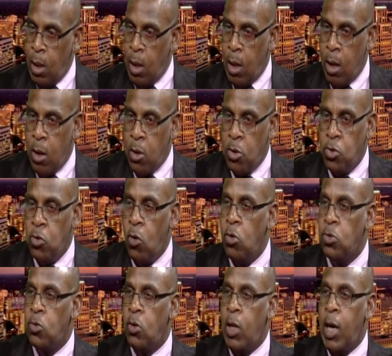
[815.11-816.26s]
I heard you
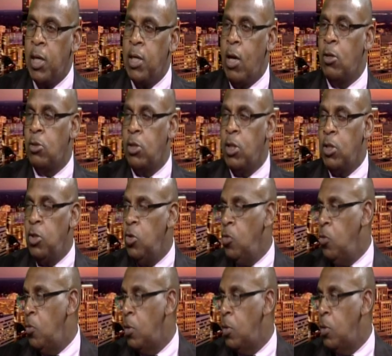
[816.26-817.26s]
also like counseling youth.